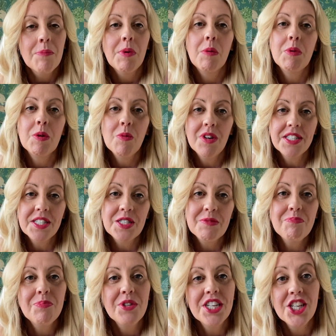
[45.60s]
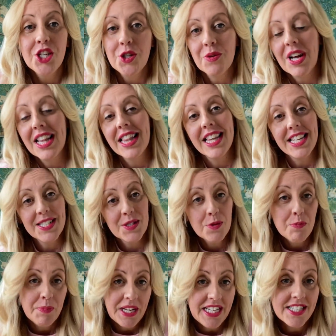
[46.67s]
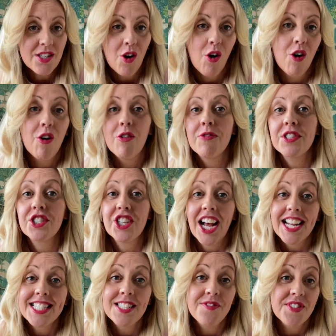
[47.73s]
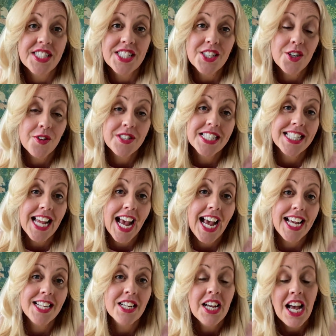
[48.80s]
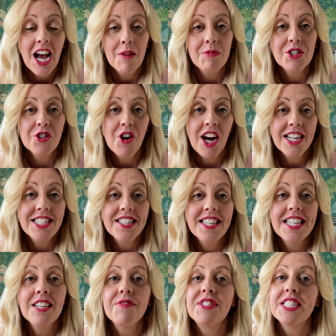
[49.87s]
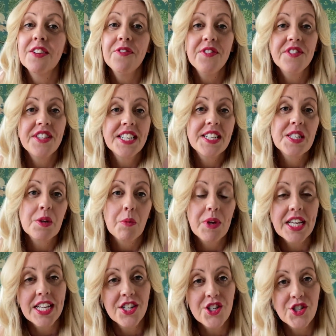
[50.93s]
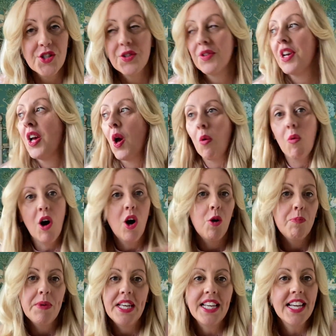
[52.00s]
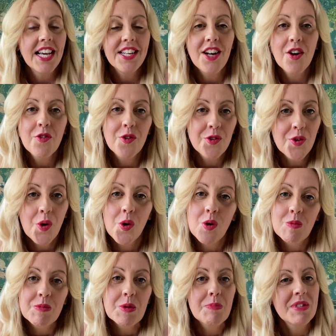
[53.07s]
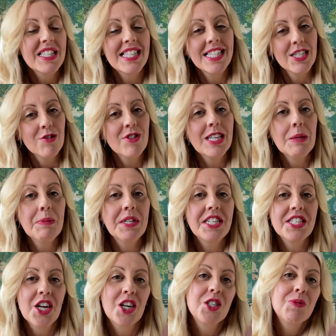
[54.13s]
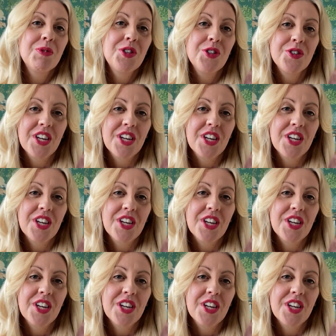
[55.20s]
But we wanted to bring you a little bit of chatty video today, and we're trying to think of different things that we can do while being in our own homes but still keeping in touch with you